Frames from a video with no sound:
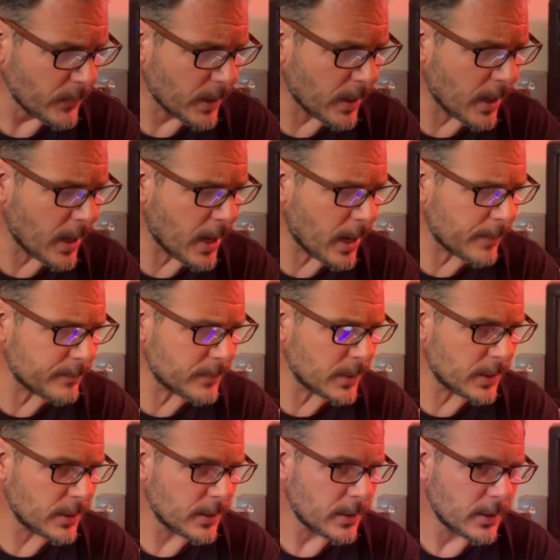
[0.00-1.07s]

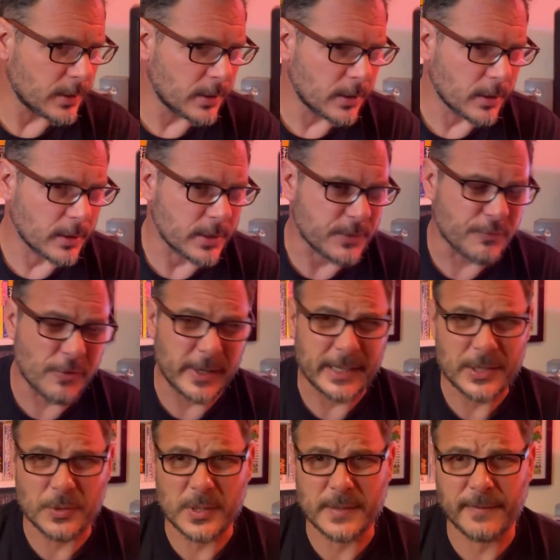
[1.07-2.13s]
He's really
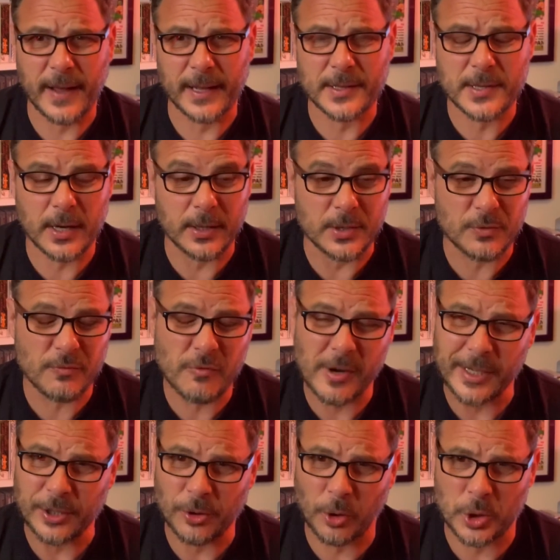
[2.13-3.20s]
into his Vector, and he's a
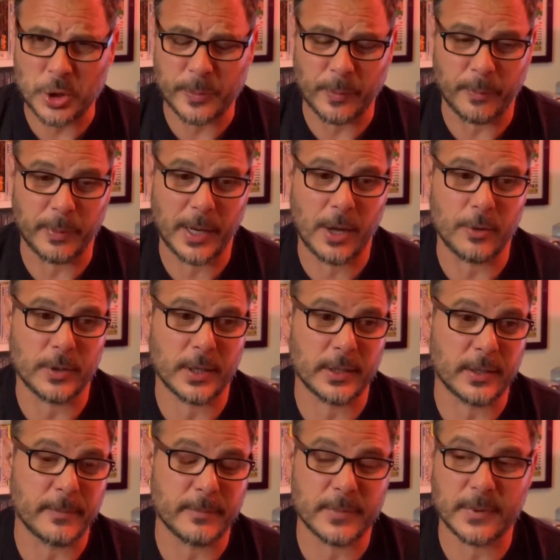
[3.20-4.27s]
really knowledgeable bloke,
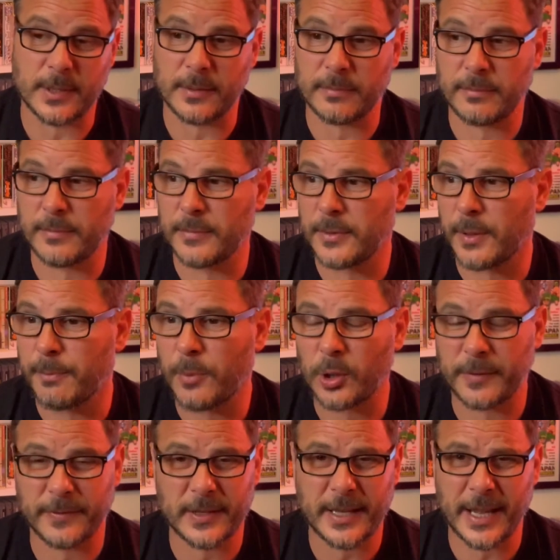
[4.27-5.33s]
and the
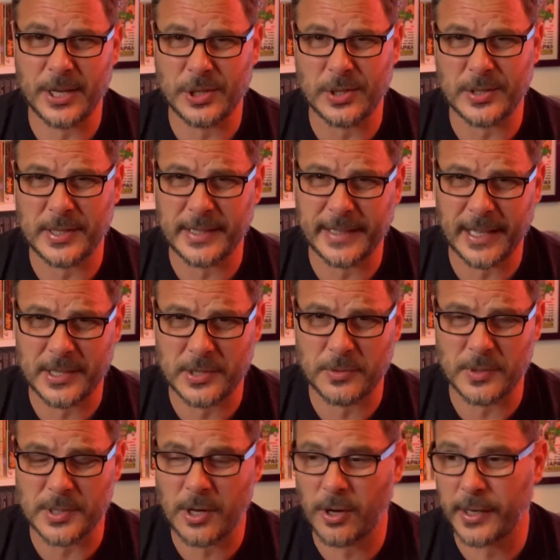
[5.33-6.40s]
modifications he does
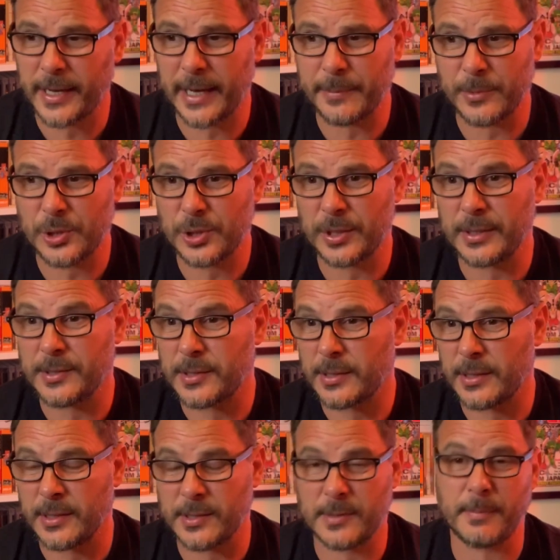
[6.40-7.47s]
to his arcade machines
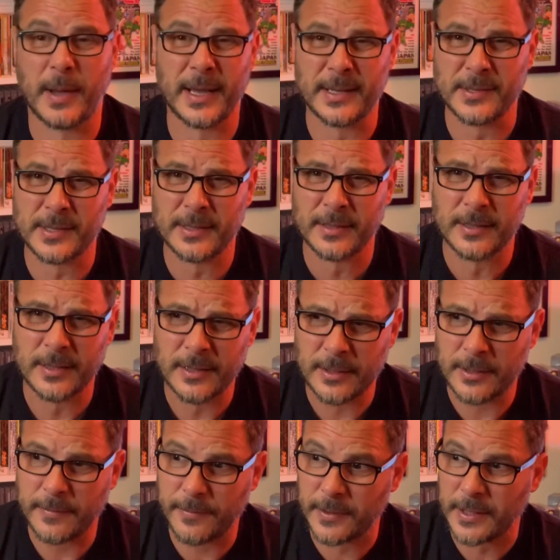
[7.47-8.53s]
is amazing.
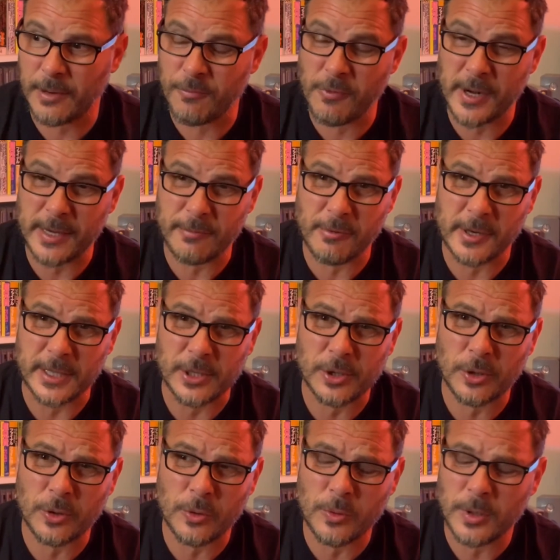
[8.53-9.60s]
I think they're really, really
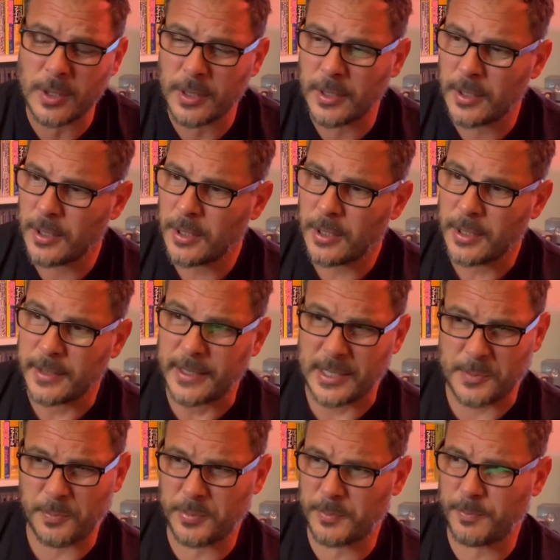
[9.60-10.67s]
cool.
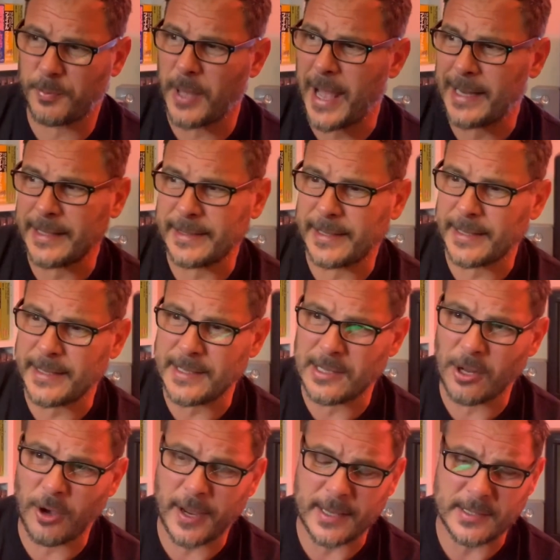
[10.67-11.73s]
Does LED
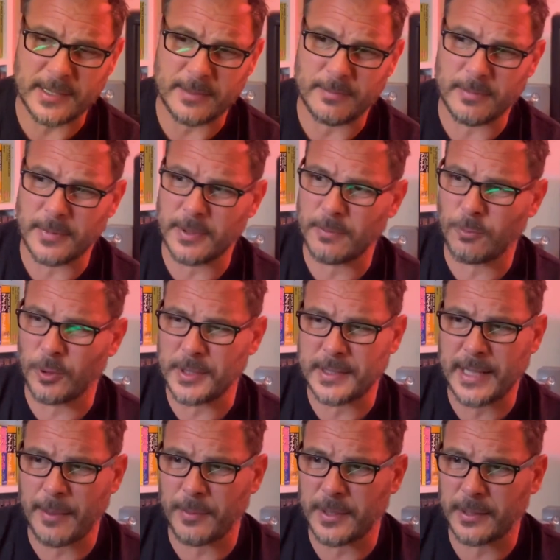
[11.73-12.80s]
lights. What he's
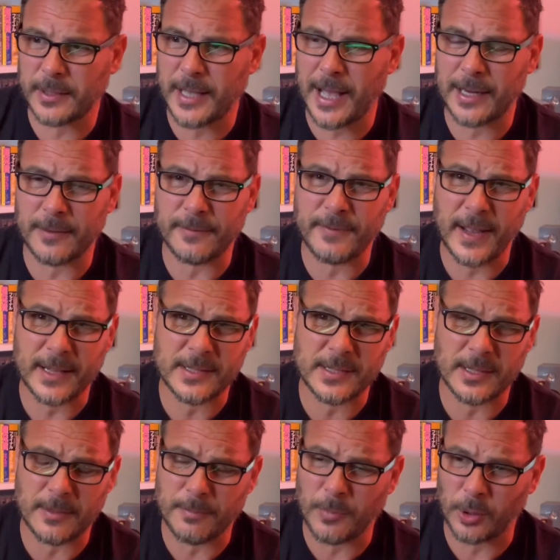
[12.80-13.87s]
done with the colour
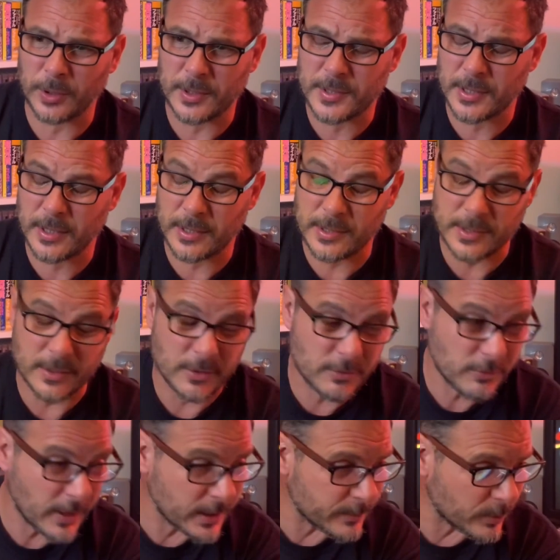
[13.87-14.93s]
Vector monitor is
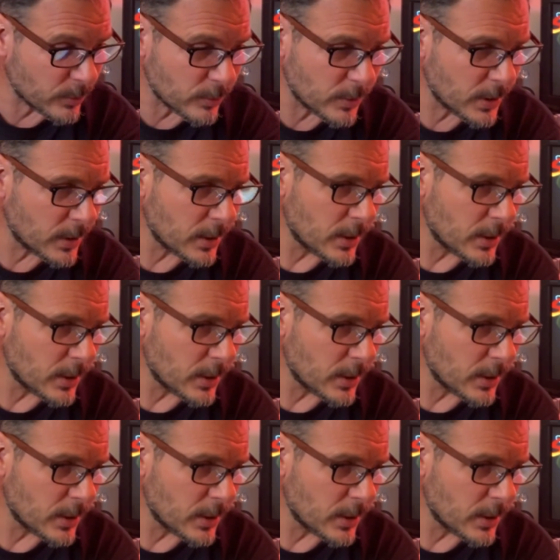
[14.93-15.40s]
incredible.